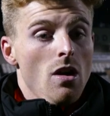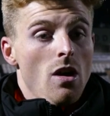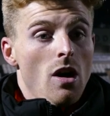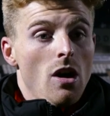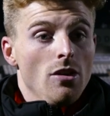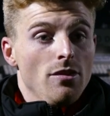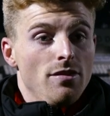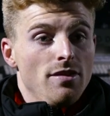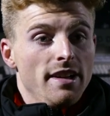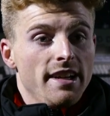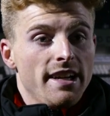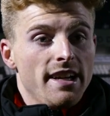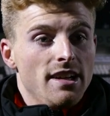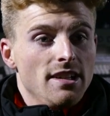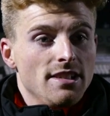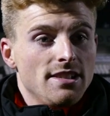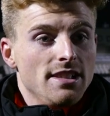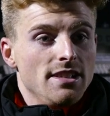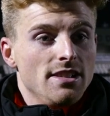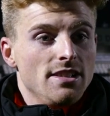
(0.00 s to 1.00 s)
Hopefully get
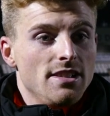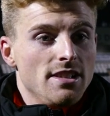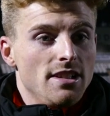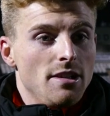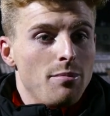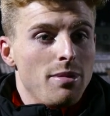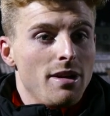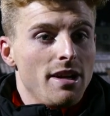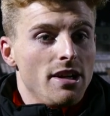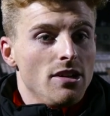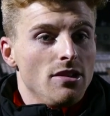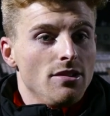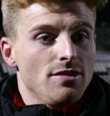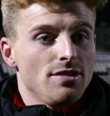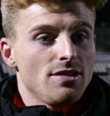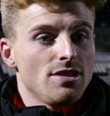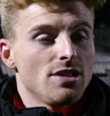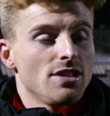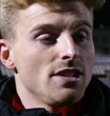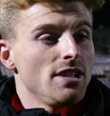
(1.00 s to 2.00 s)
us into the
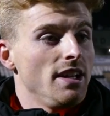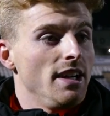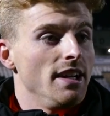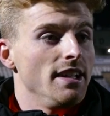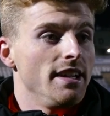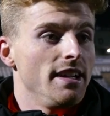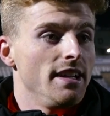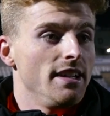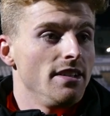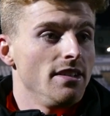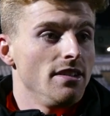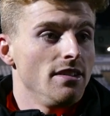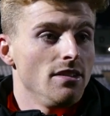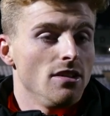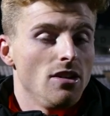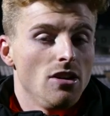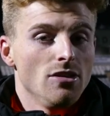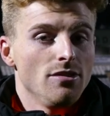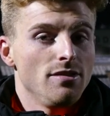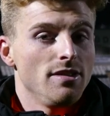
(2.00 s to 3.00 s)
playoffs, and then
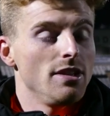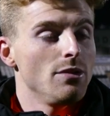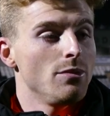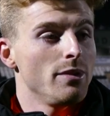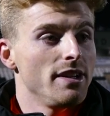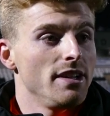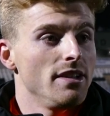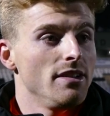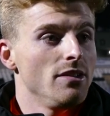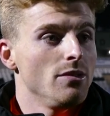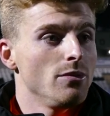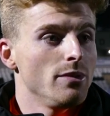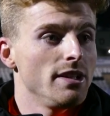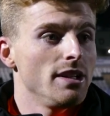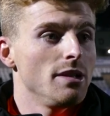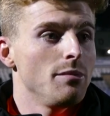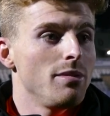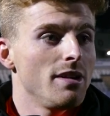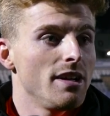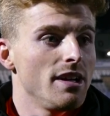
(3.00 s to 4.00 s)
hopefully win
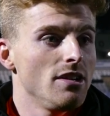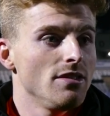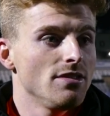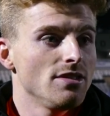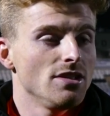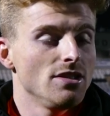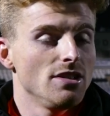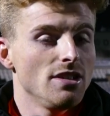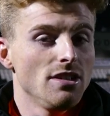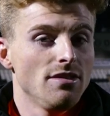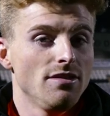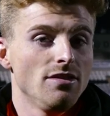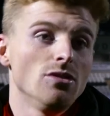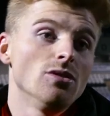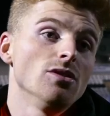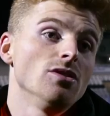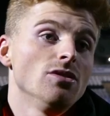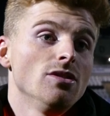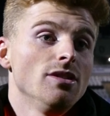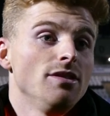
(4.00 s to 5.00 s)
the playoffs, and
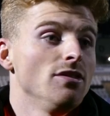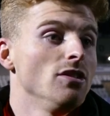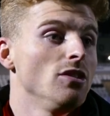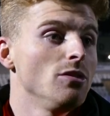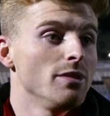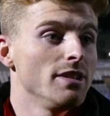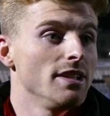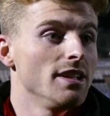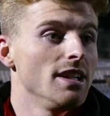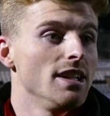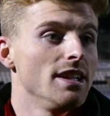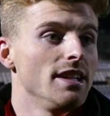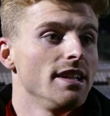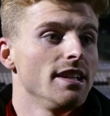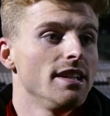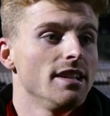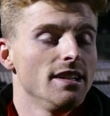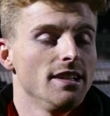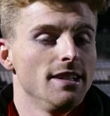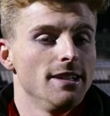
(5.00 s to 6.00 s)
if not win a
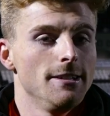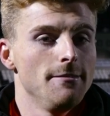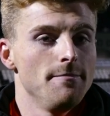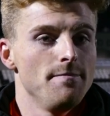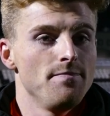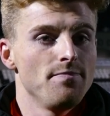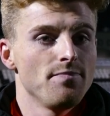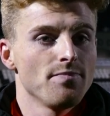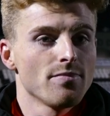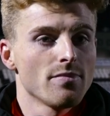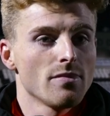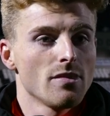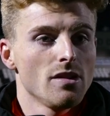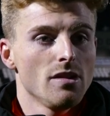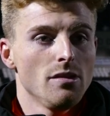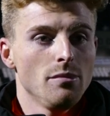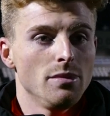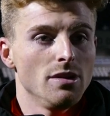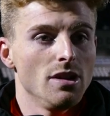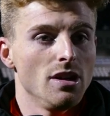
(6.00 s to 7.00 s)
league.
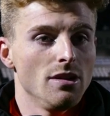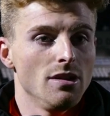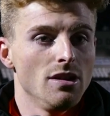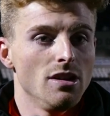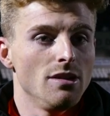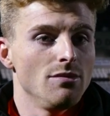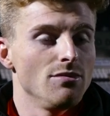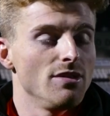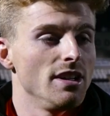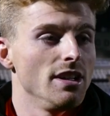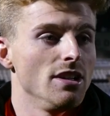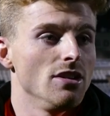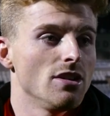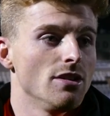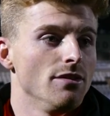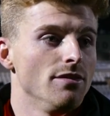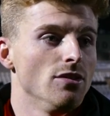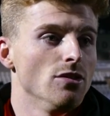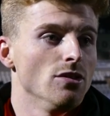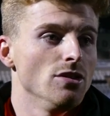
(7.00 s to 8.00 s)
You know, I'm really
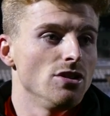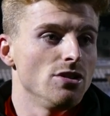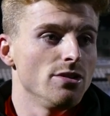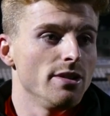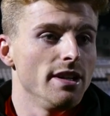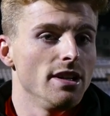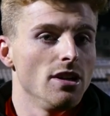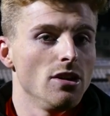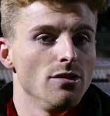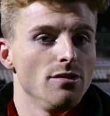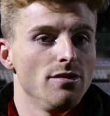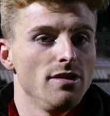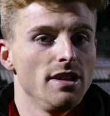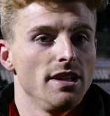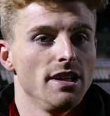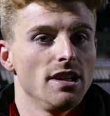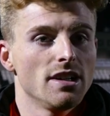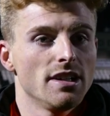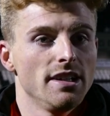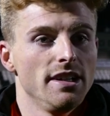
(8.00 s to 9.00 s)
looking forward to it, and
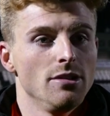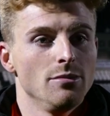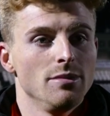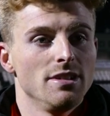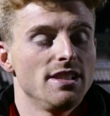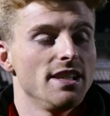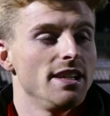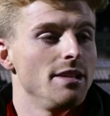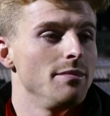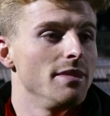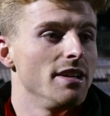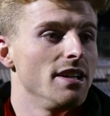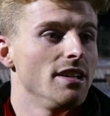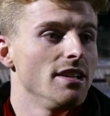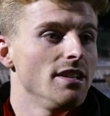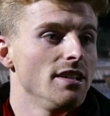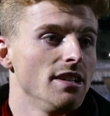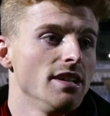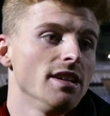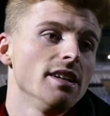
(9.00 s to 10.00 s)
hopefully I can help the team now
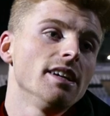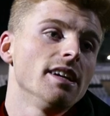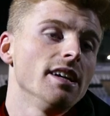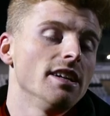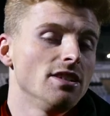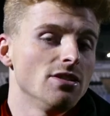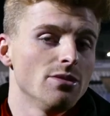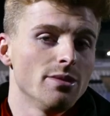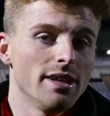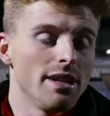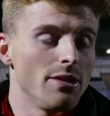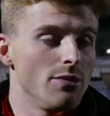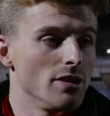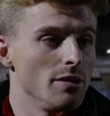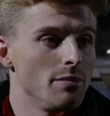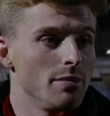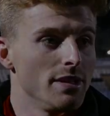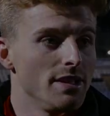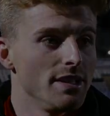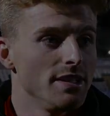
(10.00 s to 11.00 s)
get to where they
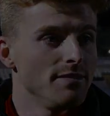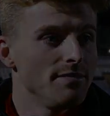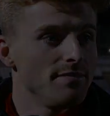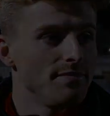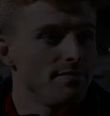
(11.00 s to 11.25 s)
want to be.